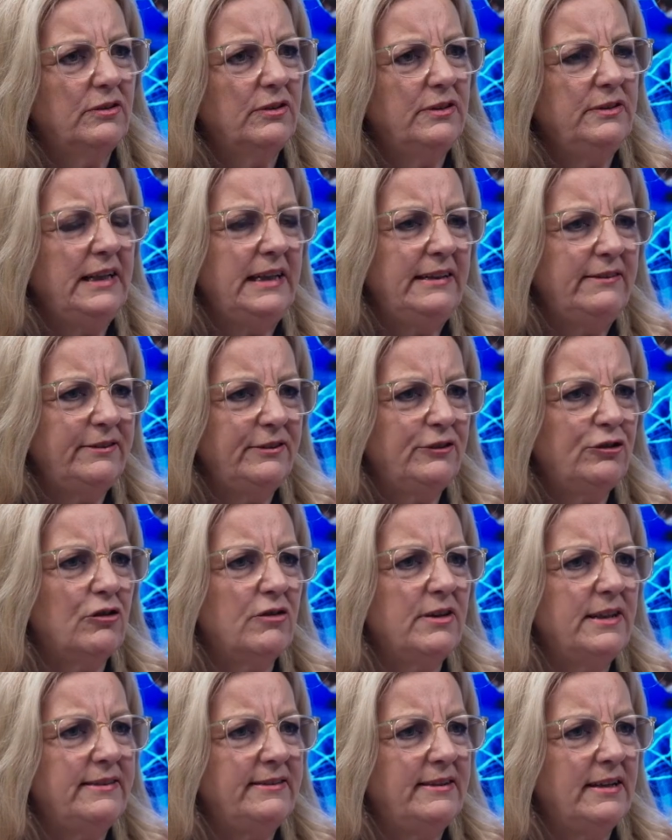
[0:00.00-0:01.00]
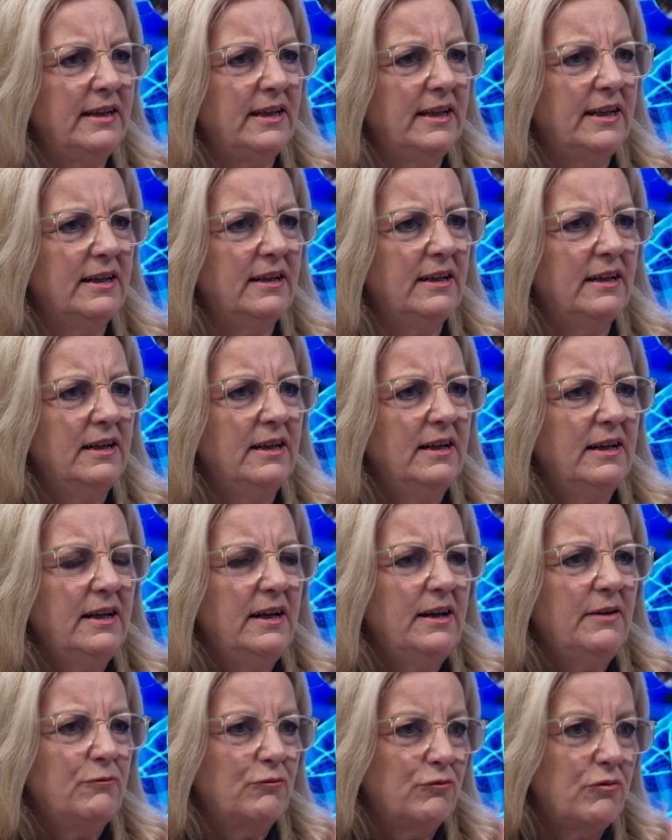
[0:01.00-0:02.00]
Is storytelling,
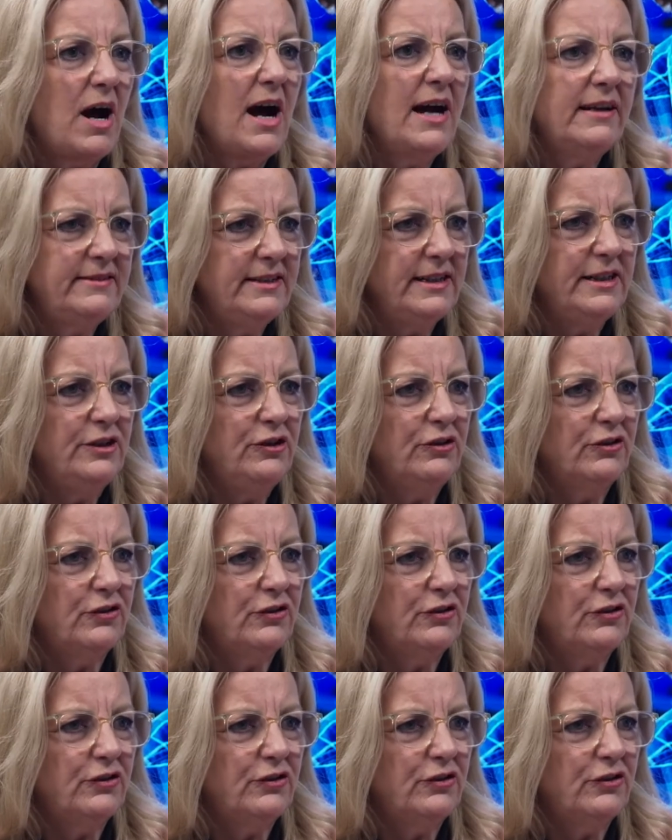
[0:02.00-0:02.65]
writing your